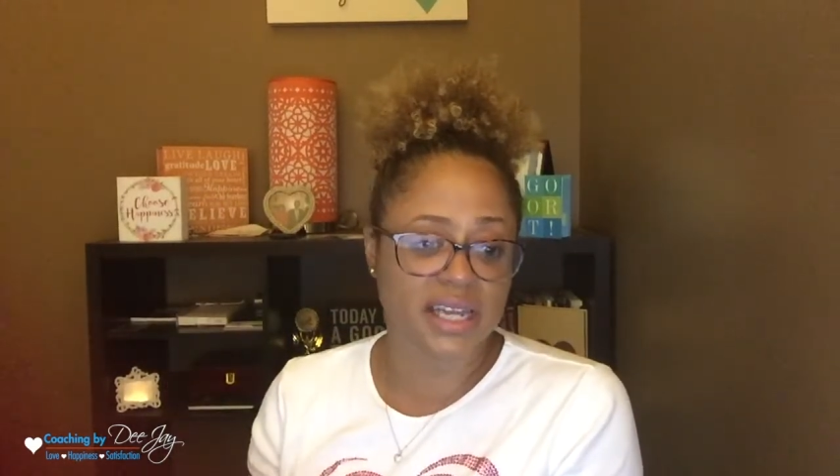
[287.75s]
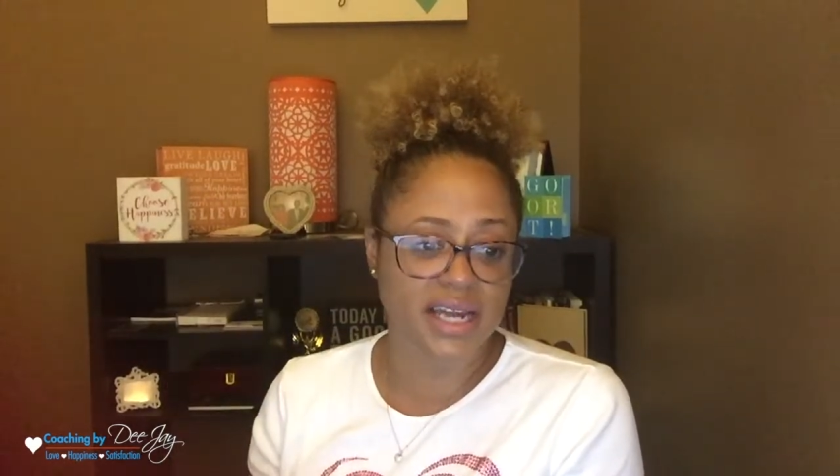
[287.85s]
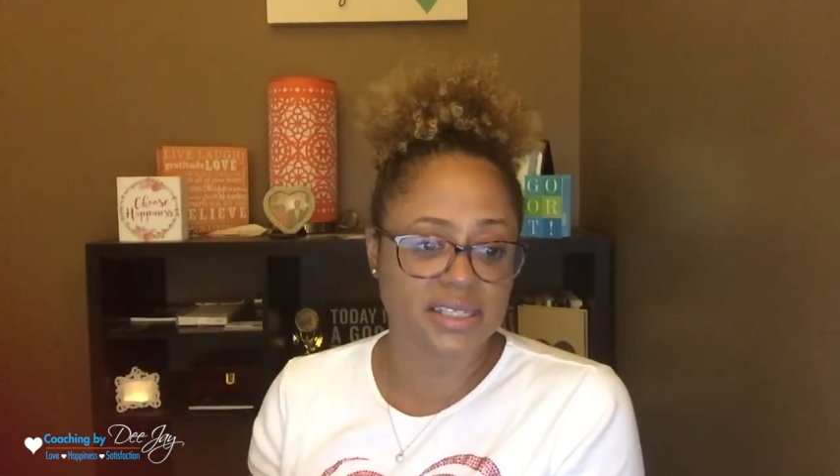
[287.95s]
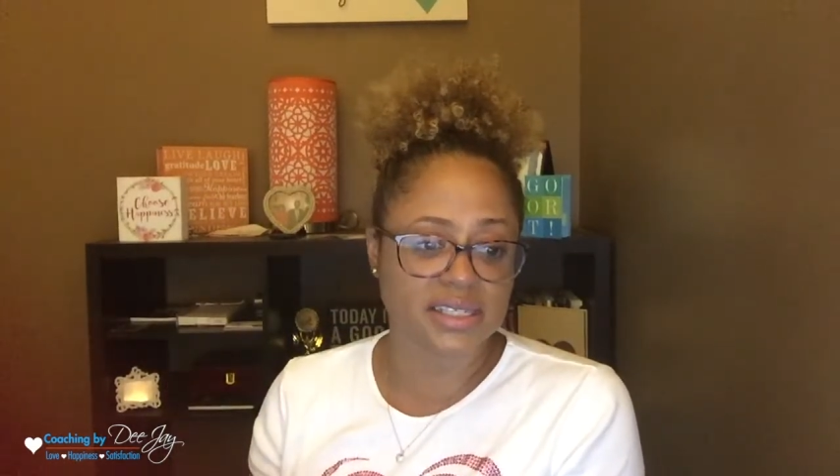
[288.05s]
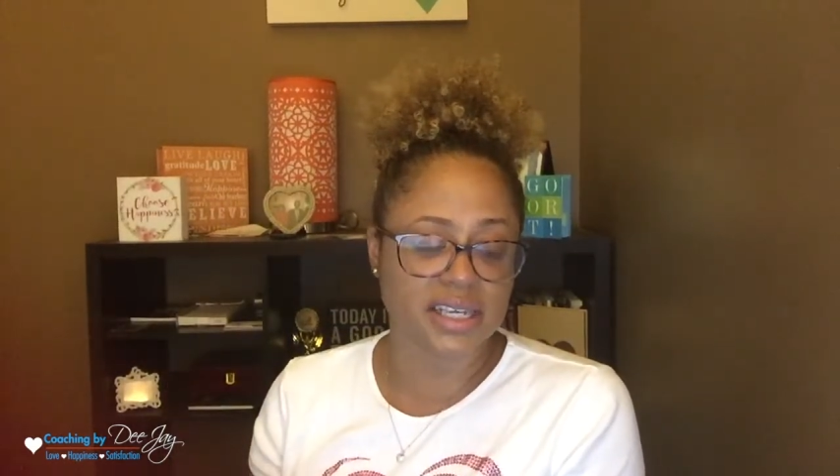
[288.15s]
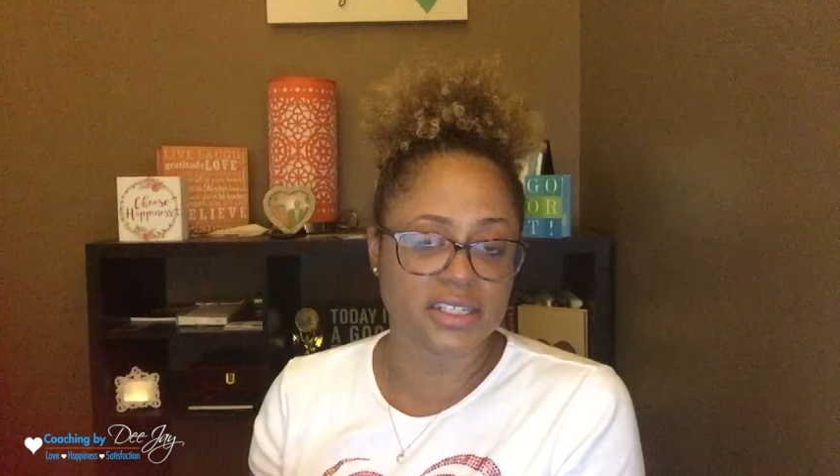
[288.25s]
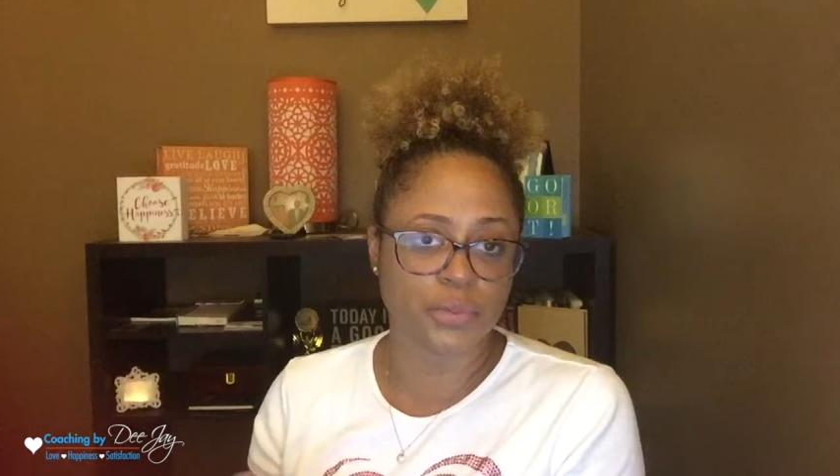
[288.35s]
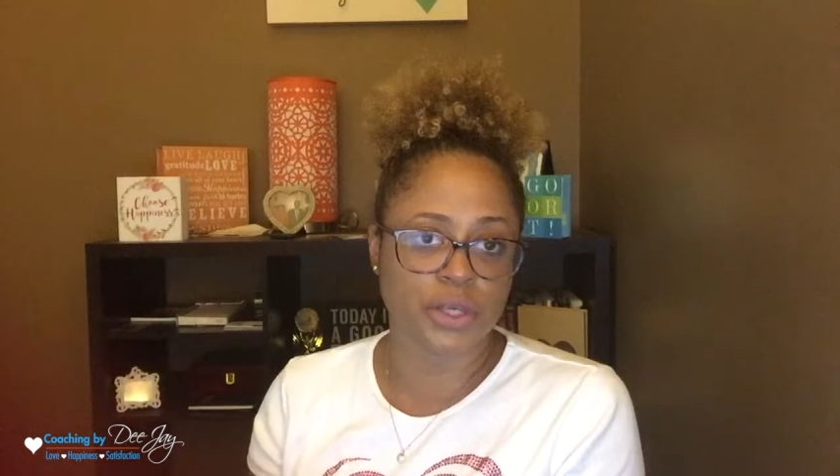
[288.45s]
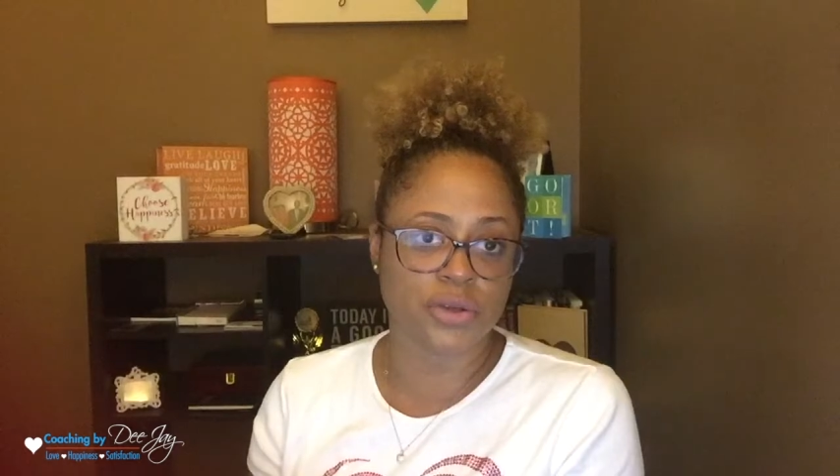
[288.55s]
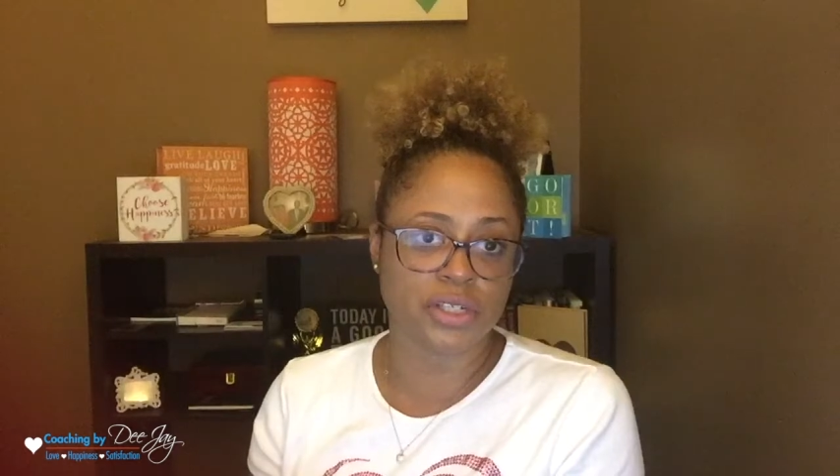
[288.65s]
a lot of
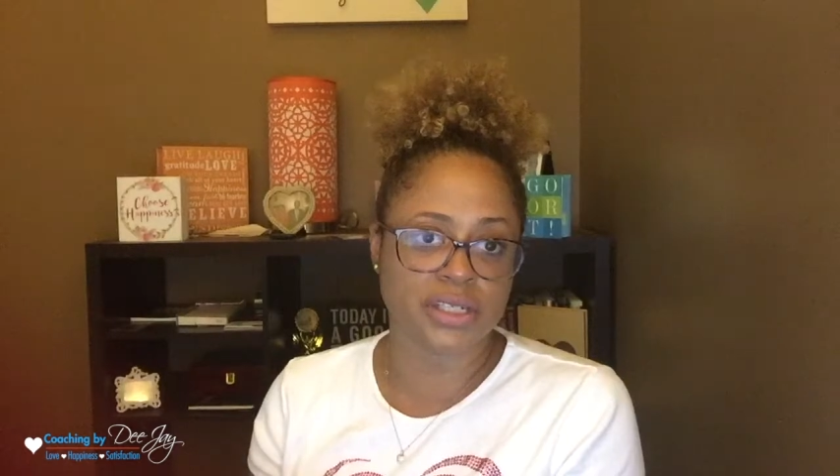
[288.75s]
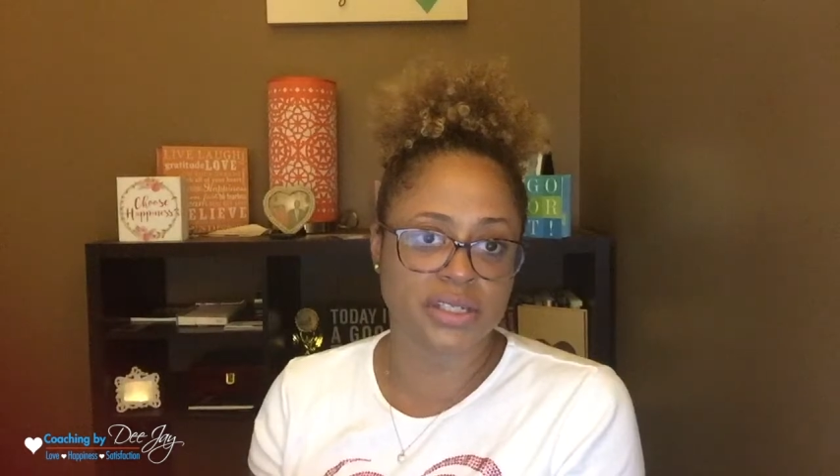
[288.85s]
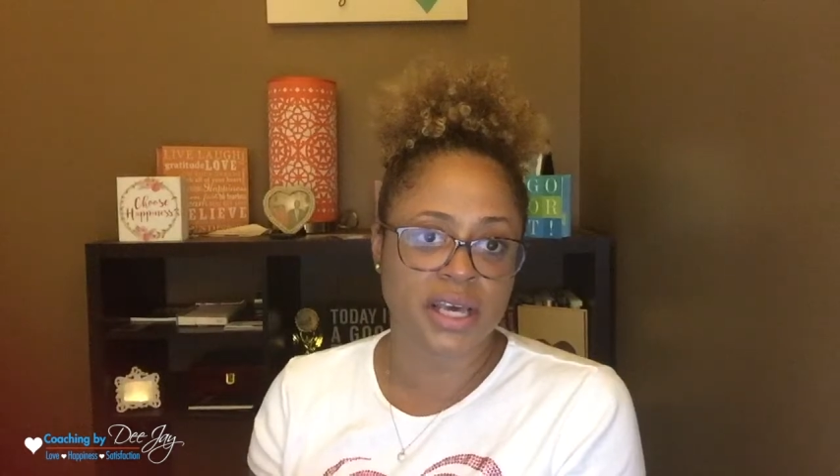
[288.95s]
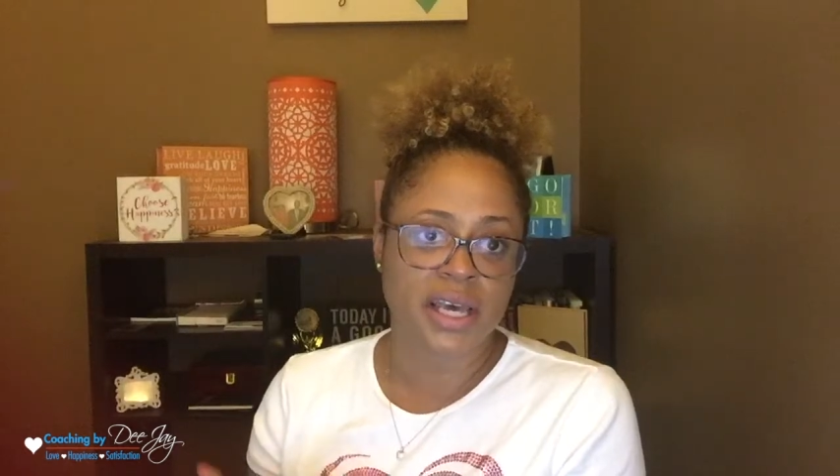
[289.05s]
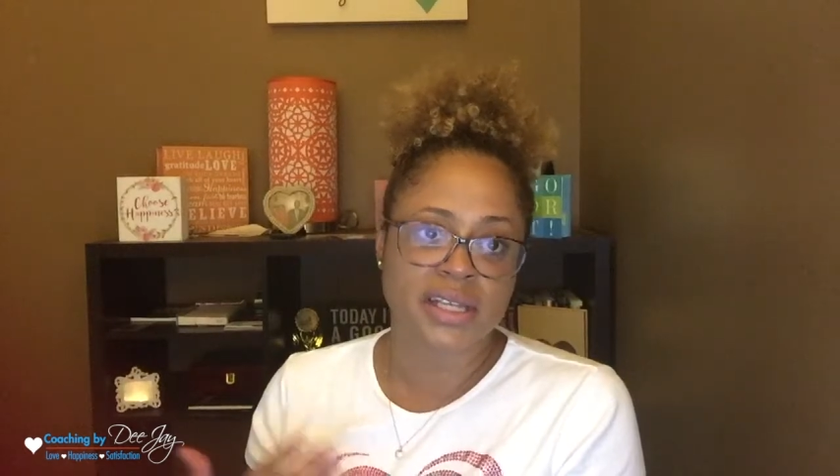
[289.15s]
sense when you just